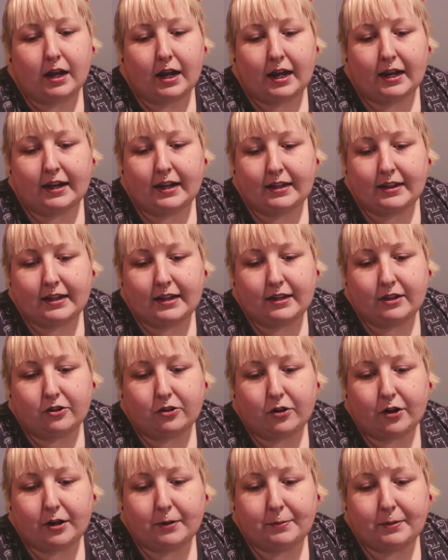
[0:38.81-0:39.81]
And I think a
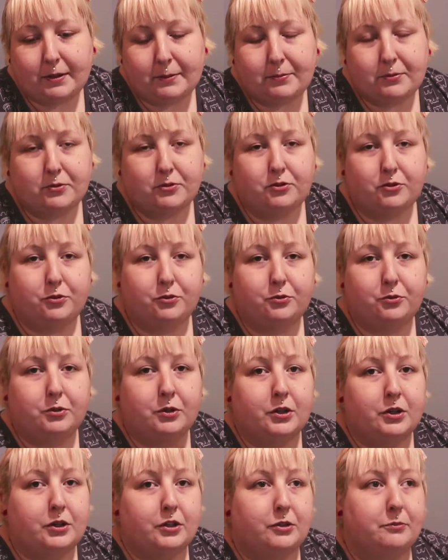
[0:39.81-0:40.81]
lot of people do
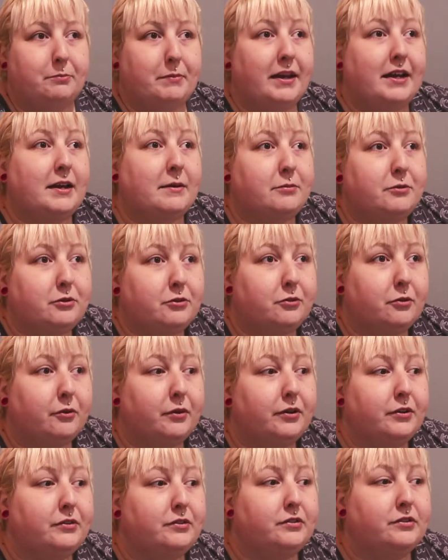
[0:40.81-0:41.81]
makeup
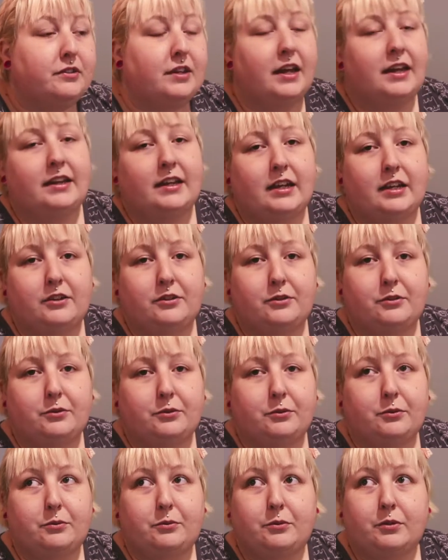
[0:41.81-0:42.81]
tutorials, and they
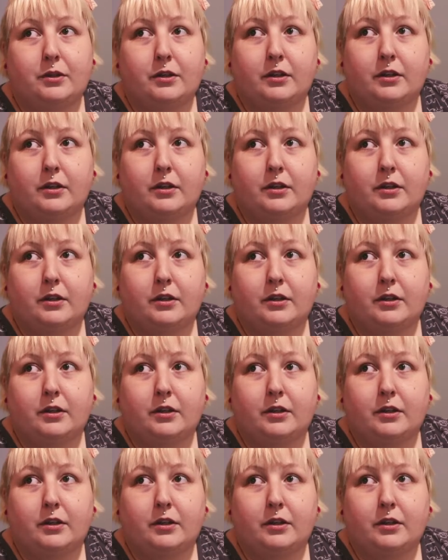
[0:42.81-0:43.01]
do